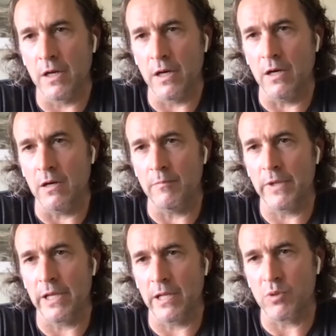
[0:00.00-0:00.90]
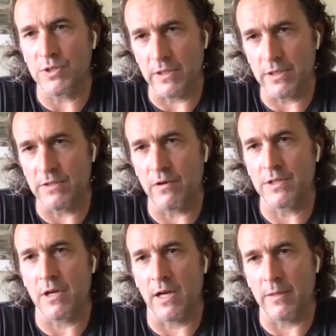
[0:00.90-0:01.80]
and a percentage of
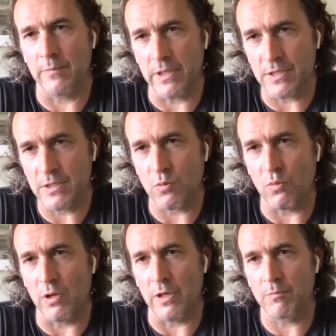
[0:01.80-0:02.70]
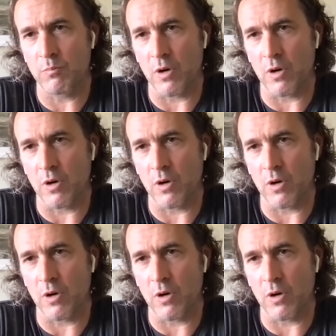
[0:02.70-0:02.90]
our time that is toward